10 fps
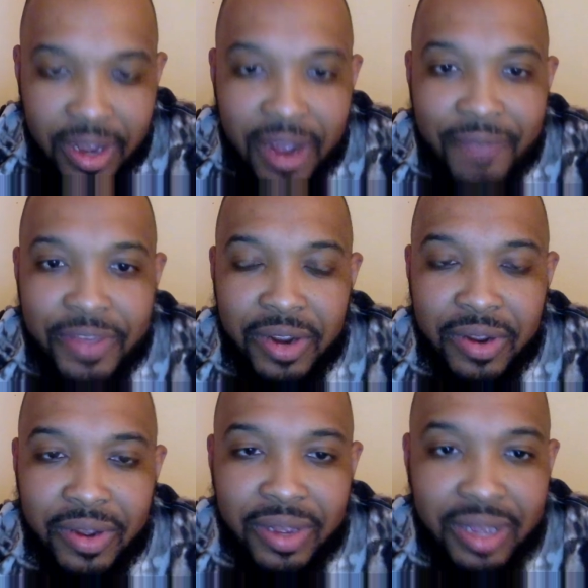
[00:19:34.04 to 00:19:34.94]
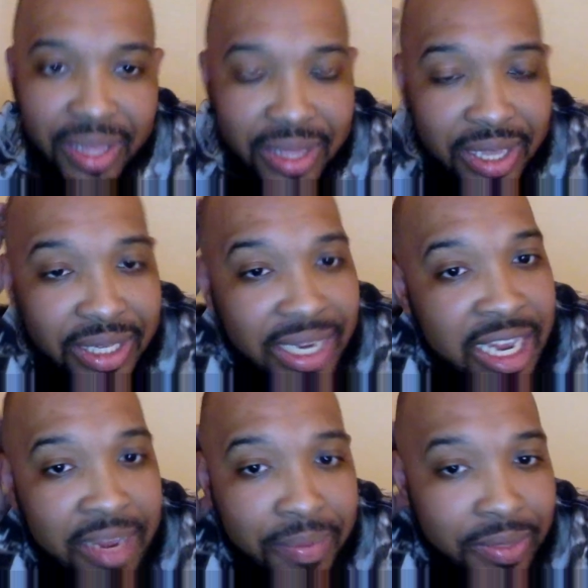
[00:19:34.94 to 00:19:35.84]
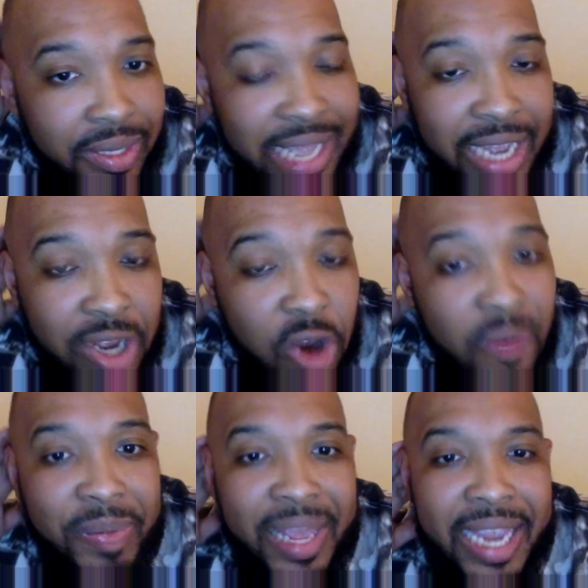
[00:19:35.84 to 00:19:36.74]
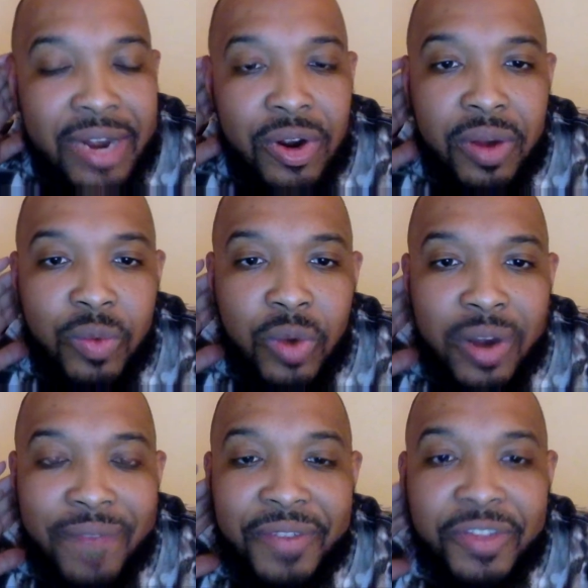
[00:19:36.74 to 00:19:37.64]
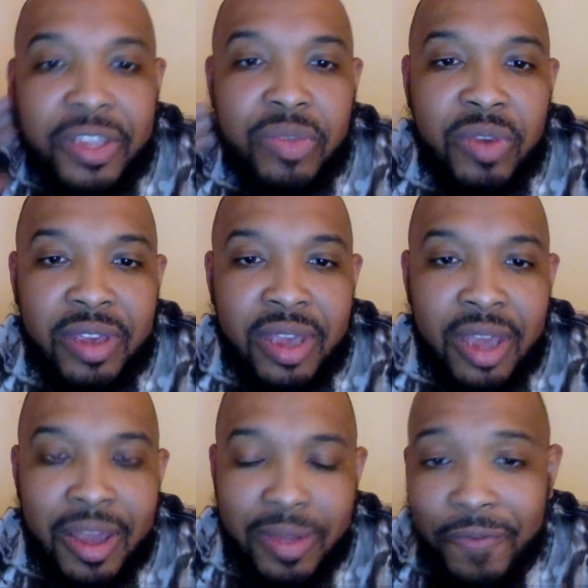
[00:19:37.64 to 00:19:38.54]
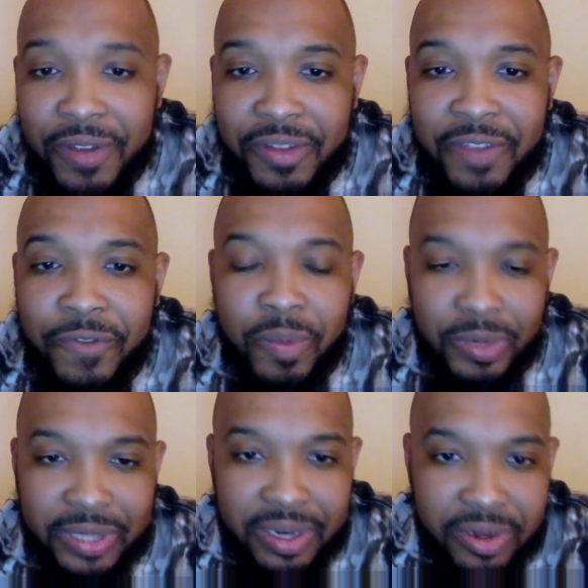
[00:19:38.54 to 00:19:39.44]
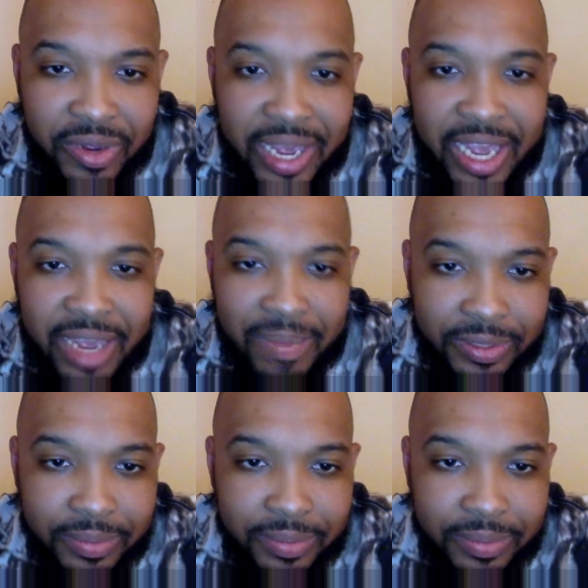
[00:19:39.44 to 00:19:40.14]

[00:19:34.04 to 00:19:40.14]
of the teams that Kobe played on won 54% of their games.